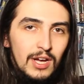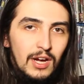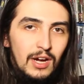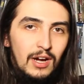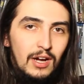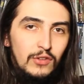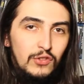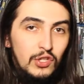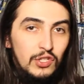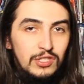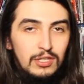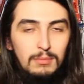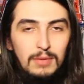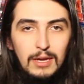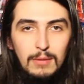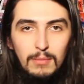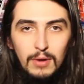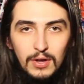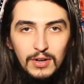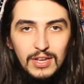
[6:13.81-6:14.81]
uh, just to
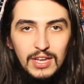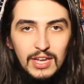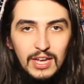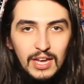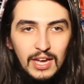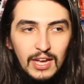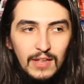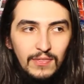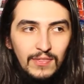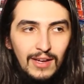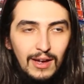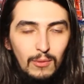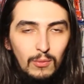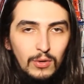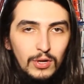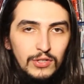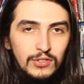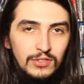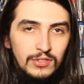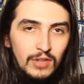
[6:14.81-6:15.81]
make money. And that
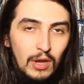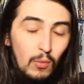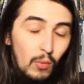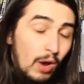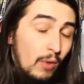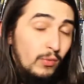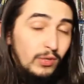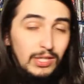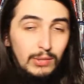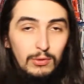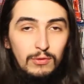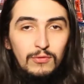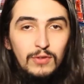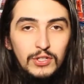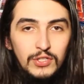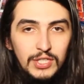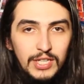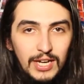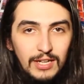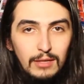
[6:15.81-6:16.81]
was a, a really
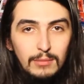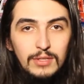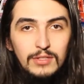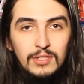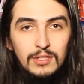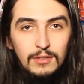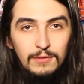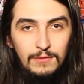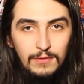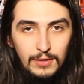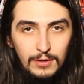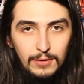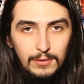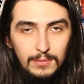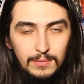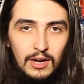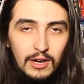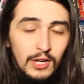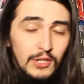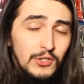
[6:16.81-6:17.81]
refreshing element to the film.
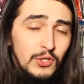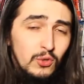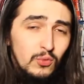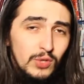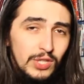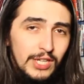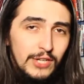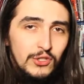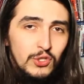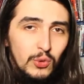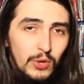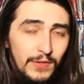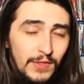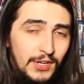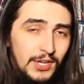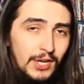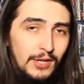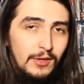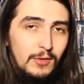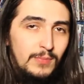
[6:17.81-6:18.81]
I also really enjoyed the
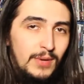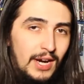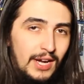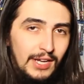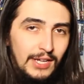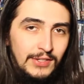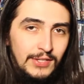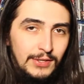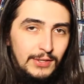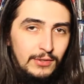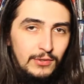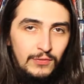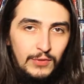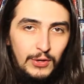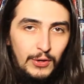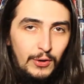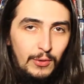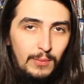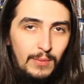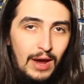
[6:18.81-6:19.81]
color palette to this
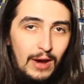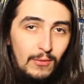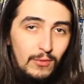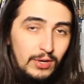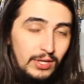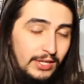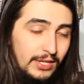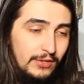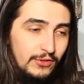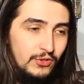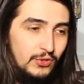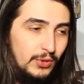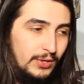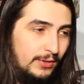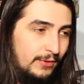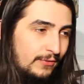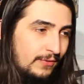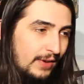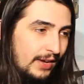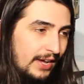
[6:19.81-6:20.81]
film. I really
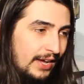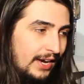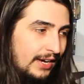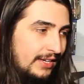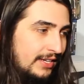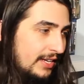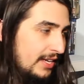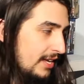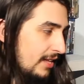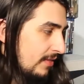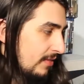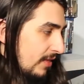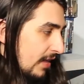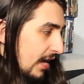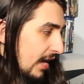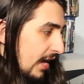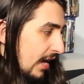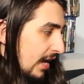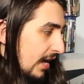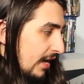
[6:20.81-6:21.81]
enjoyed the fact
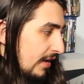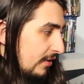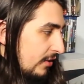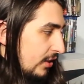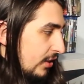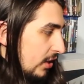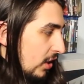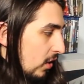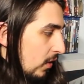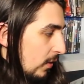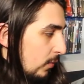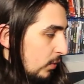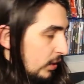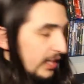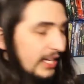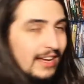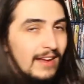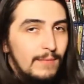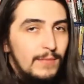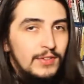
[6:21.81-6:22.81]
that, you know, it
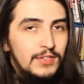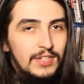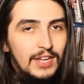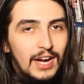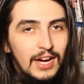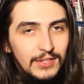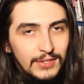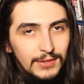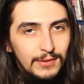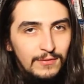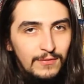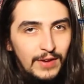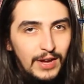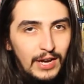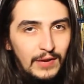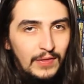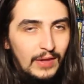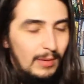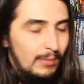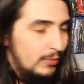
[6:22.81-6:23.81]
really emphasized on the
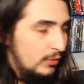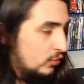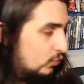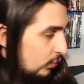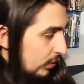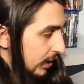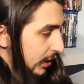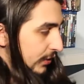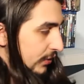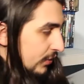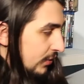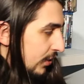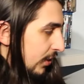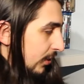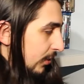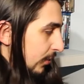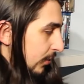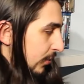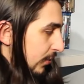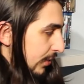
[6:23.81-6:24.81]
fact that Bruce Willis's
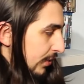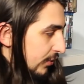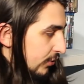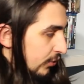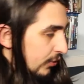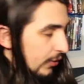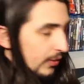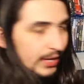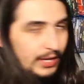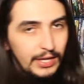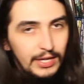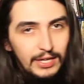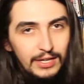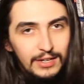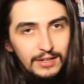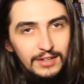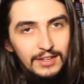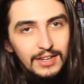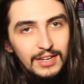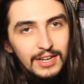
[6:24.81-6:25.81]
color is
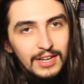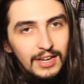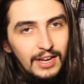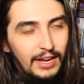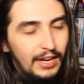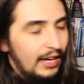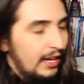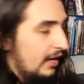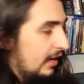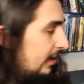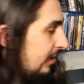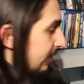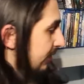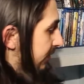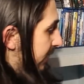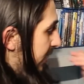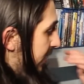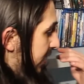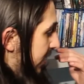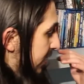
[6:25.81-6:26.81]
green
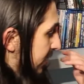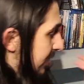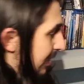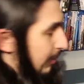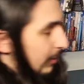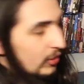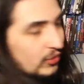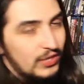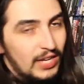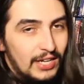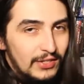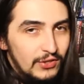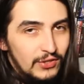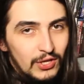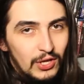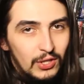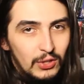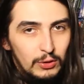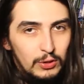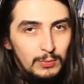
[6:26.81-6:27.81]
and Samuel Jackson's
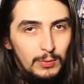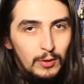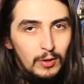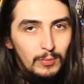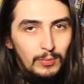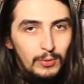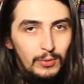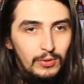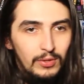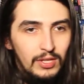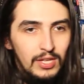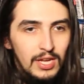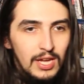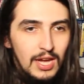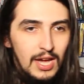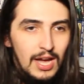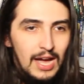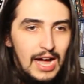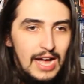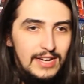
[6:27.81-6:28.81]
color is purple.
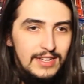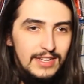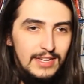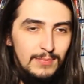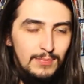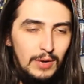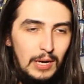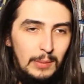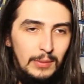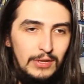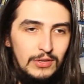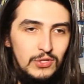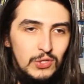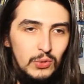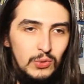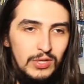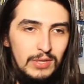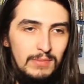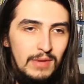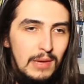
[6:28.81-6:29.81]
I did probably
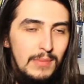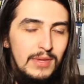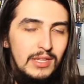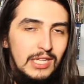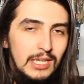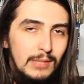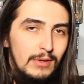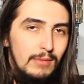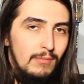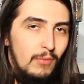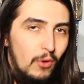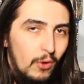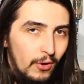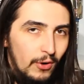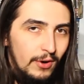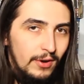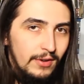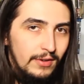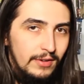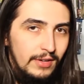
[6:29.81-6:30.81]
enjoy it maybe a little bit
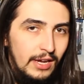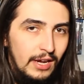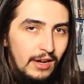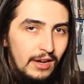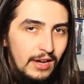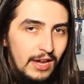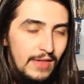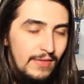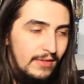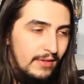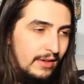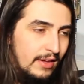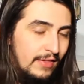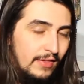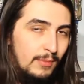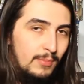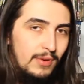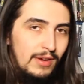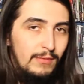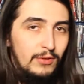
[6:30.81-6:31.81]
more uh, in the in
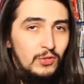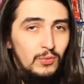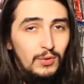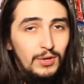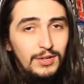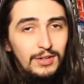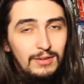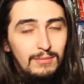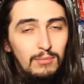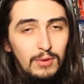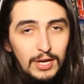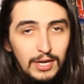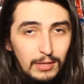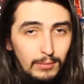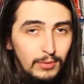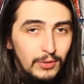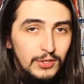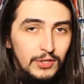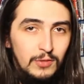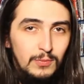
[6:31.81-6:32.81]
the previous one,
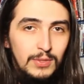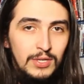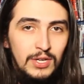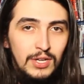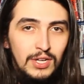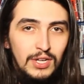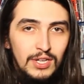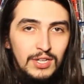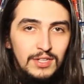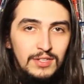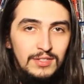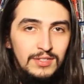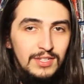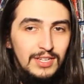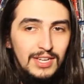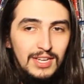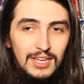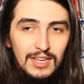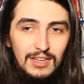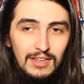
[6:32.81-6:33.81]
Unbreakable, just because
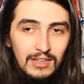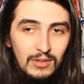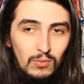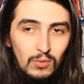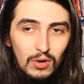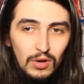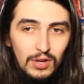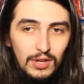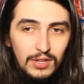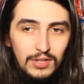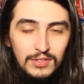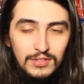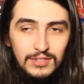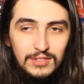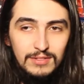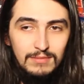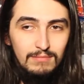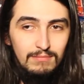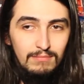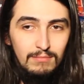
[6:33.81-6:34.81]
it
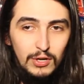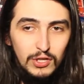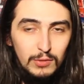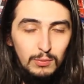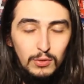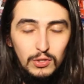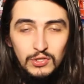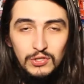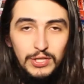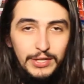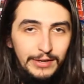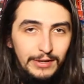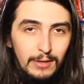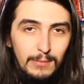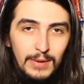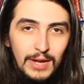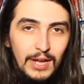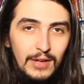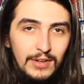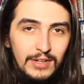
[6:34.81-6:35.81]
was much more subtle
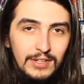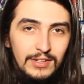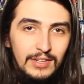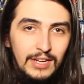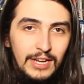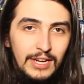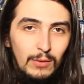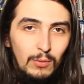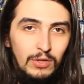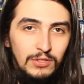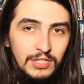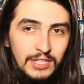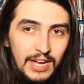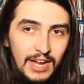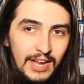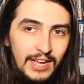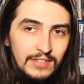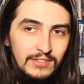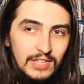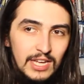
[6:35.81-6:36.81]
about it, and it wasn't
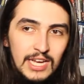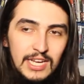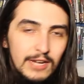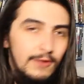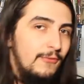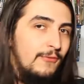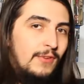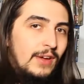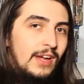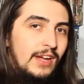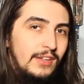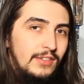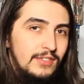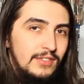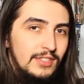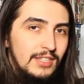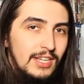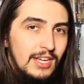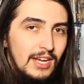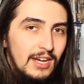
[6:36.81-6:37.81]
as in your
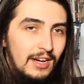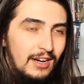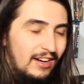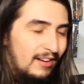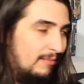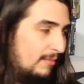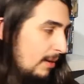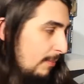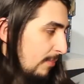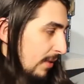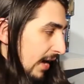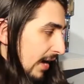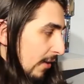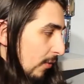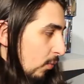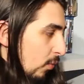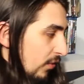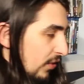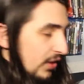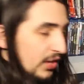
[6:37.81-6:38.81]
face um,
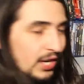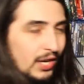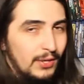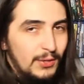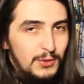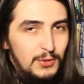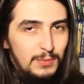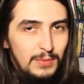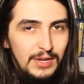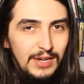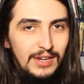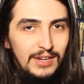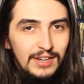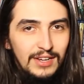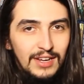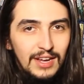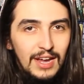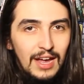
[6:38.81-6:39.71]
about what the colors mean.